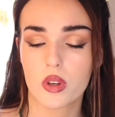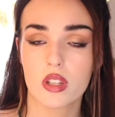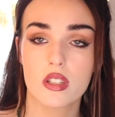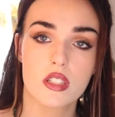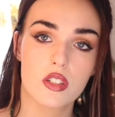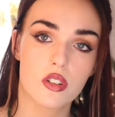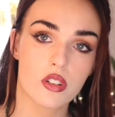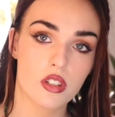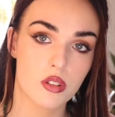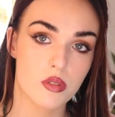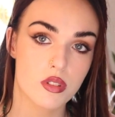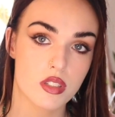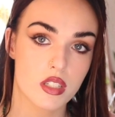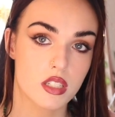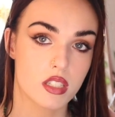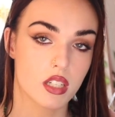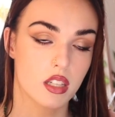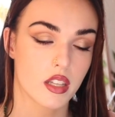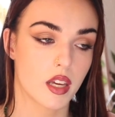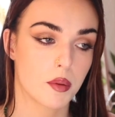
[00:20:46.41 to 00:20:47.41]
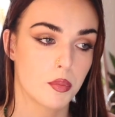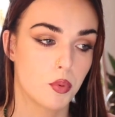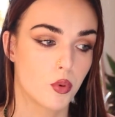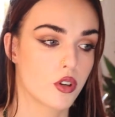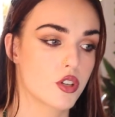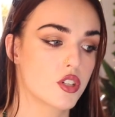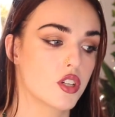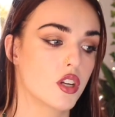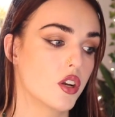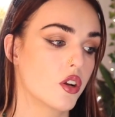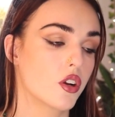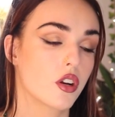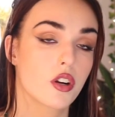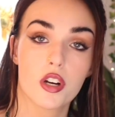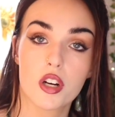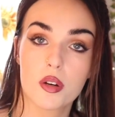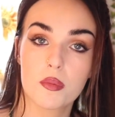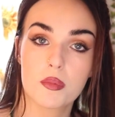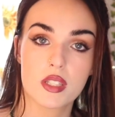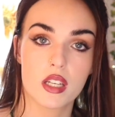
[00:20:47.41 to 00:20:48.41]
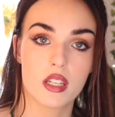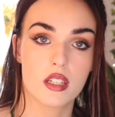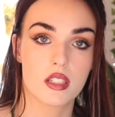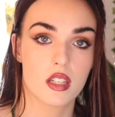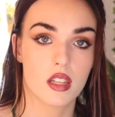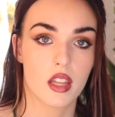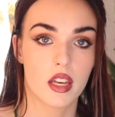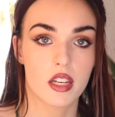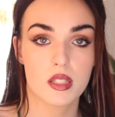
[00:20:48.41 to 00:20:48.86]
you can still use it to, like, portion herbs into,